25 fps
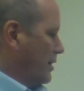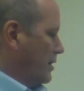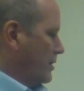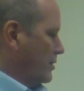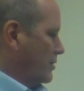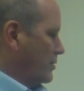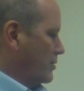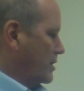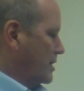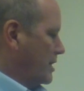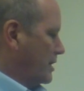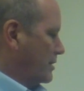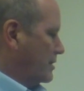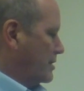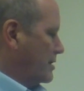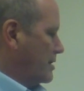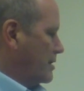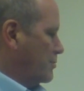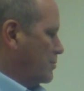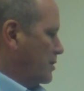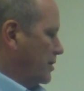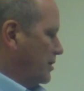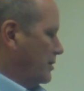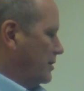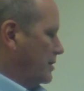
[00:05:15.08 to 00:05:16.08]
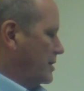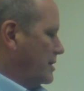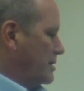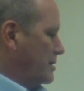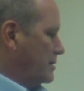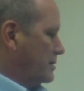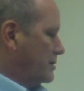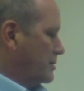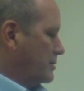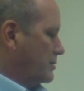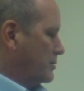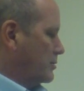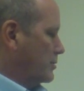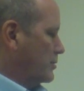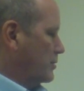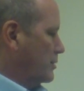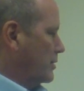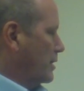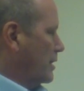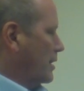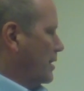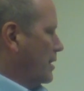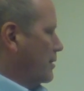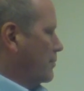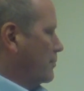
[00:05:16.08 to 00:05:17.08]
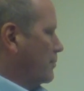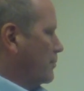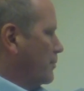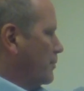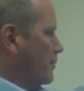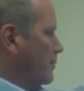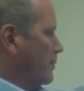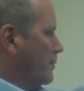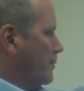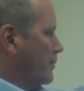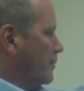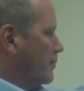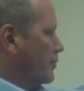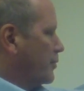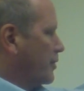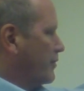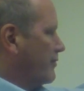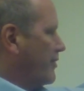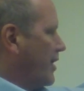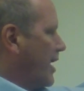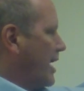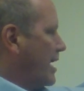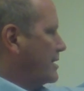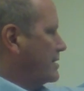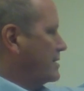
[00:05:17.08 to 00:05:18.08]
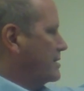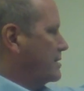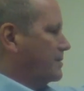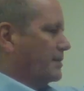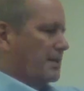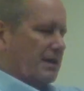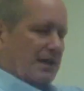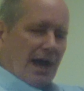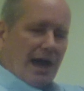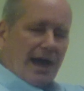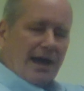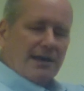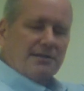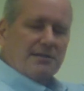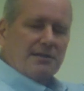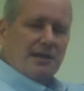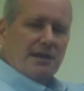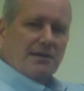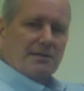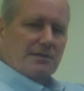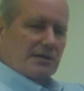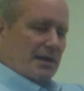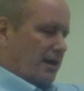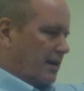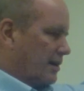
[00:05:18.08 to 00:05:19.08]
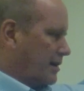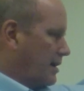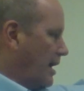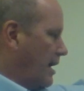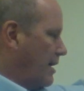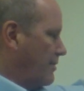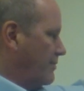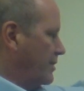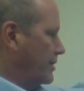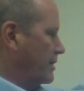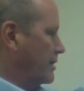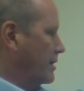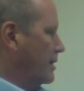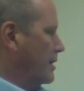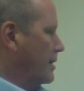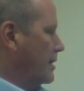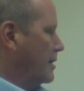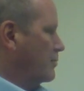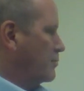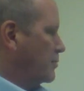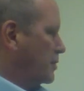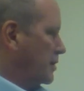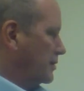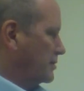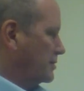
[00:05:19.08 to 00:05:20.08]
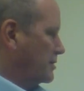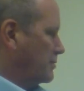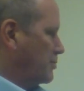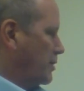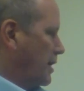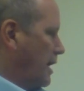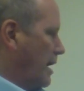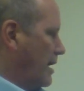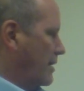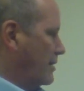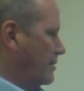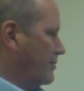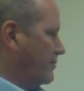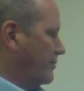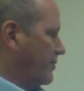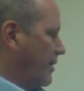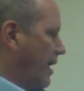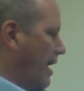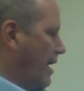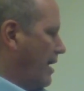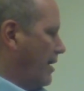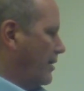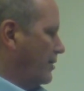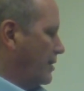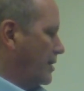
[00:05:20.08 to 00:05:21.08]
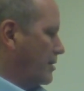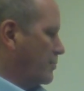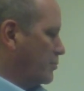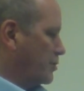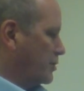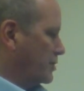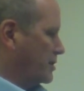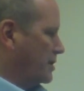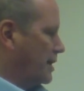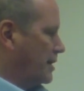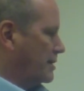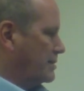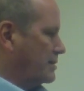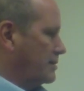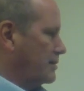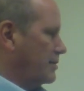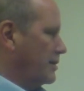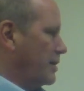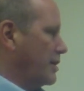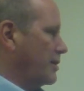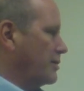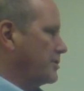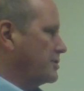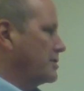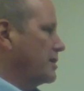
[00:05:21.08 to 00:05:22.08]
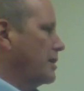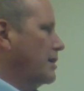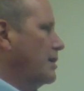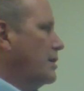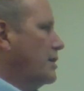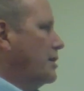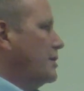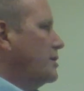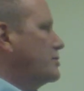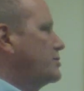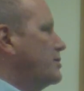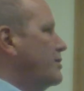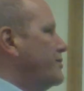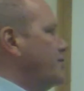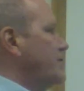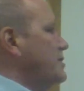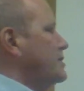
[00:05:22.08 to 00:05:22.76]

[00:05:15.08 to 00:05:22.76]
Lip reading: you get the ability to provide the content archiving built upon the file and protection layers. So if you